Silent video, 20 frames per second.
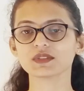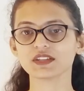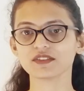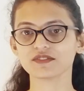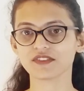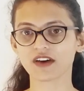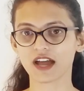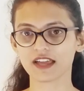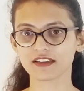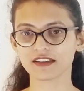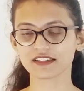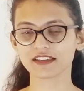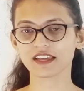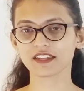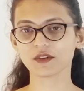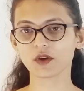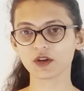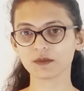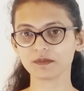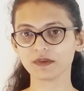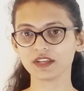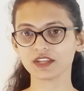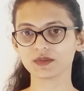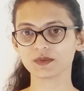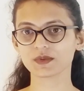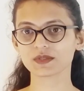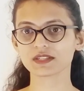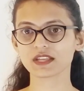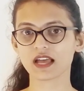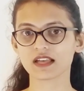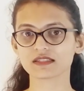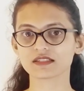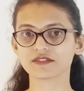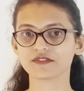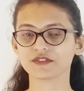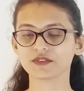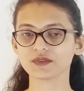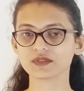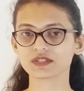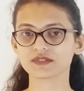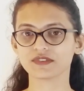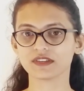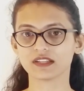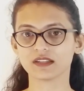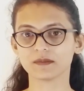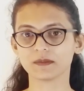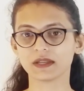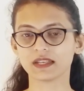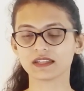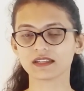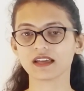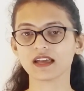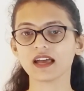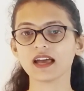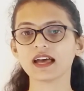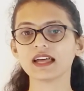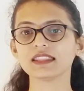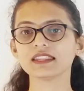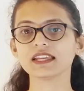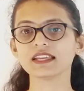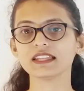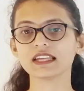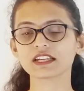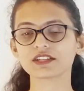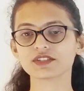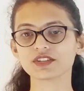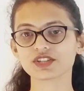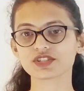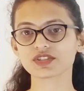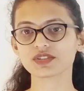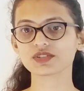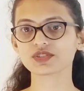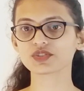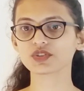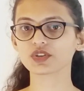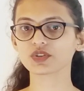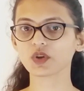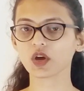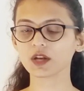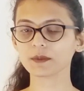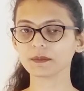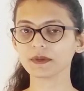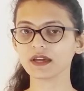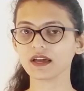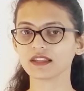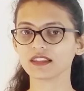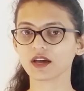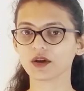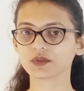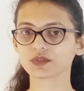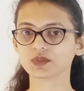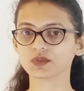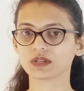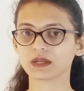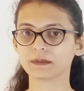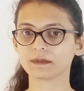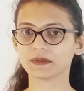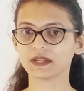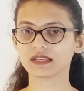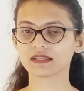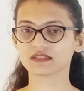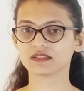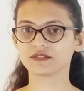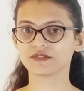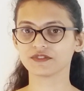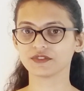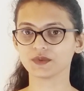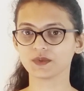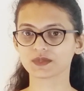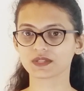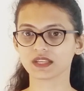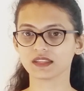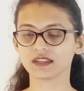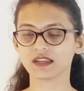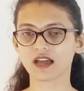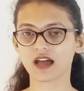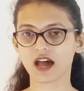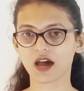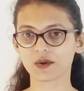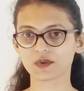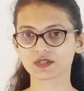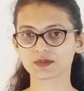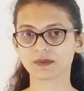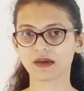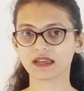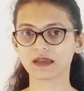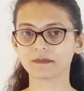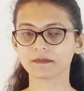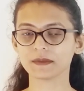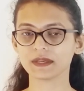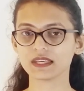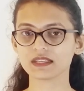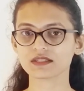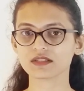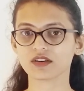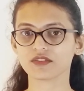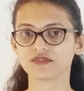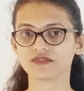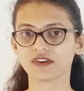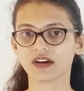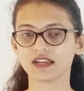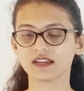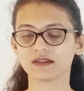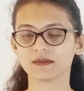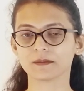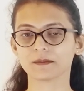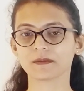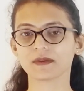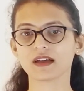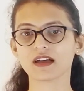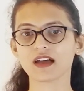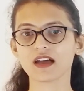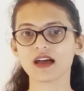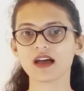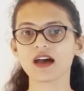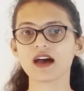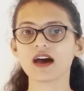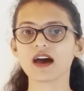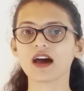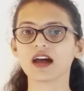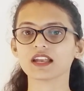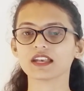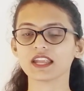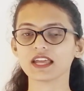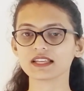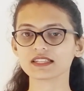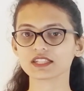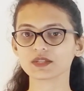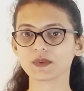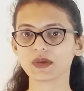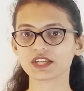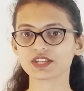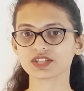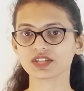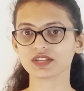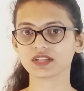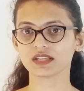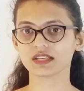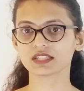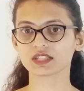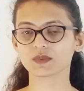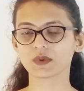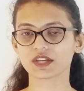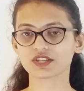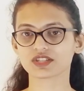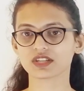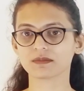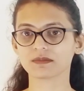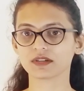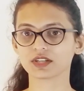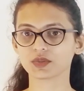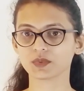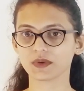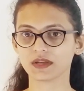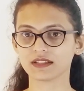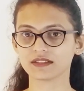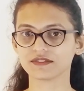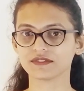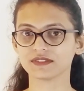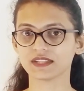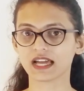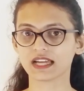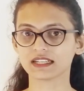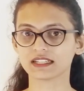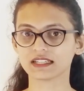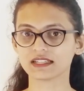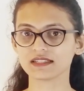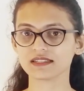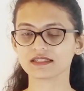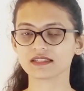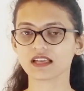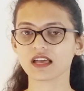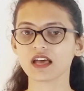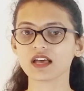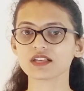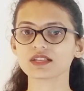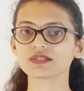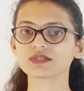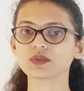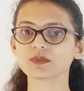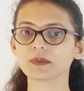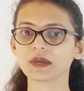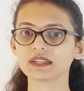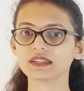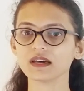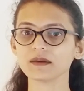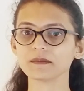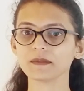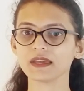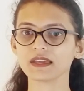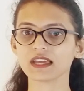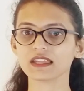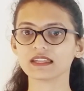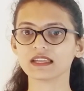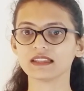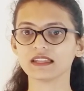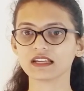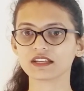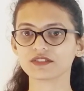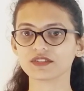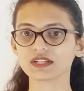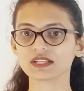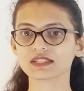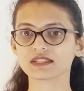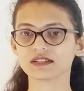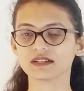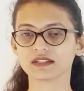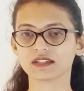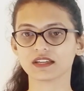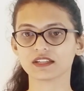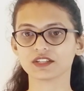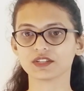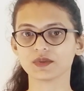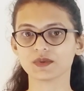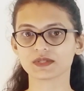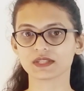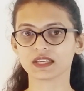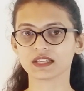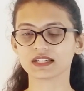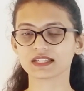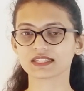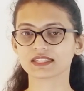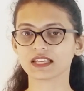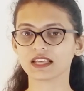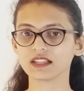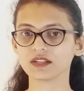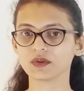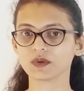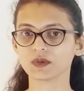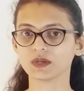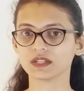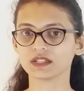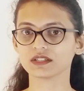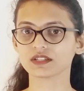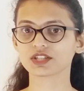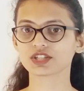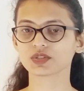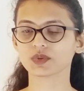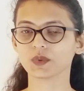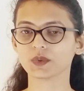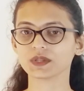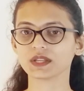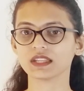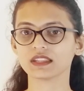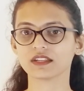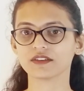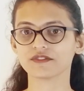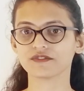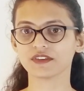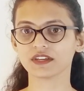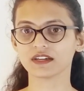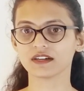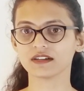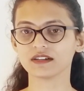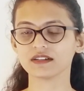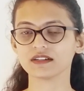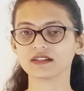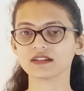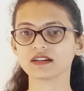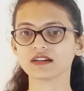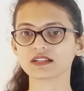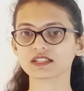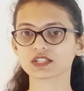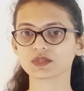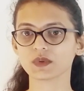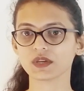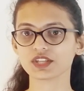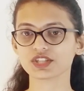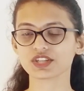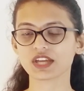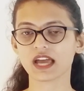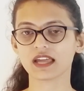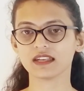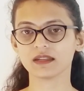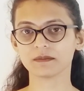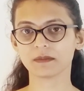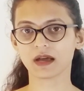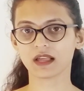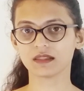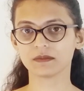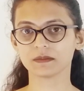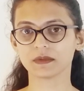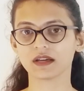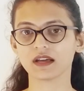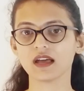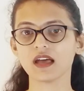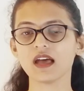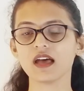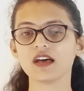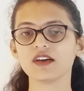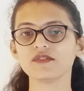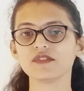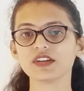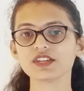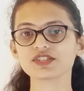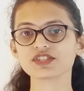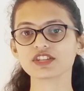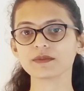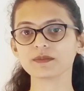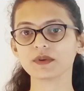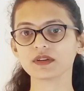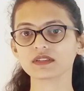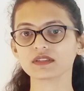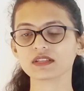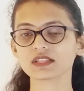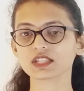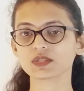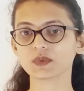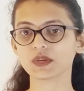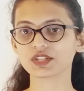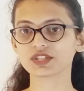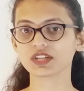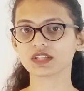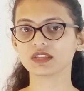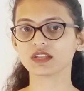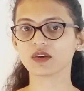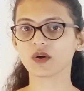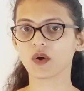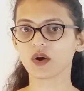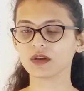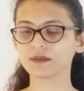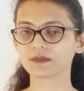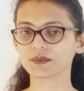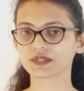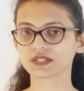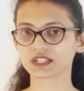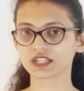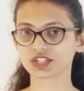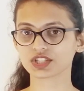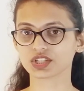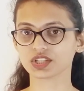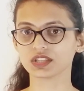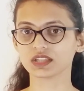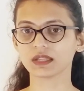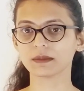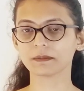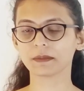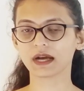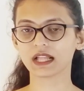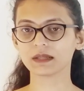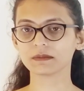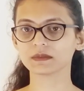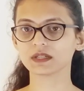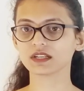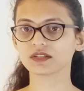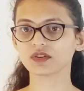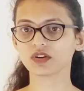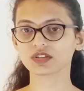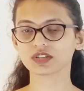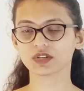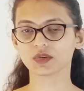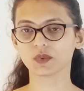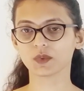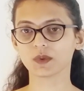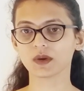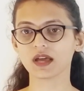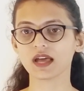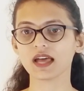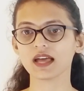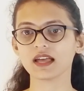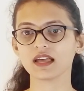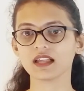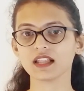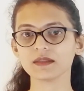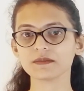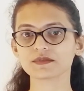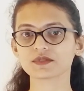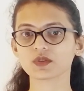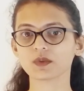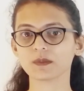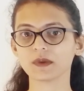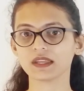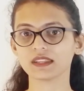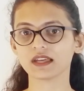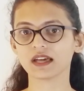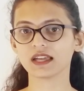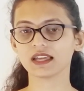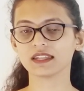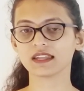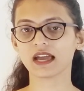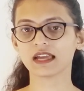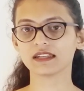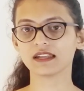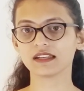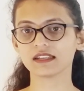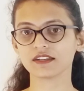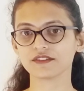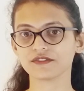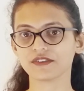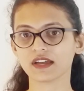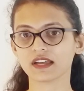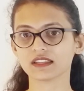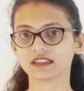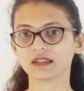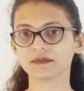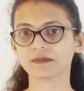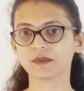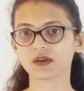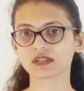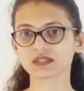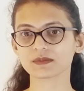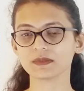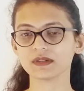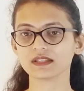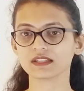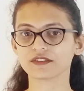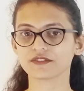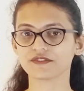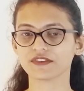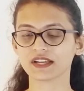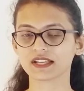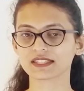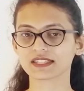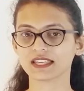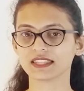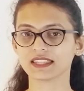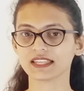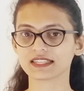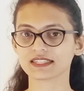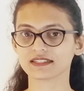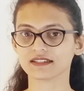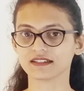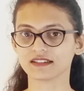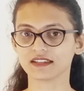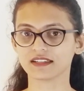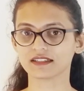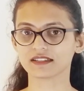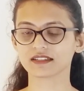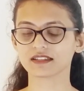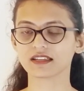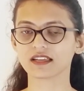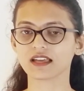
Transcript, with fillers: the wire cannot be used as a fuse filament. The electrician should not be allowed to replace the fuse in the house by a piece of wire. Our next question is question number 12 that is, Zubeda make an electric circuit using a cell holder shown in the figure, a switch and a bulb. When she put the switch in the on position, the bulb did not glow. Help Zubeda in identifying the possible defects in the circuit.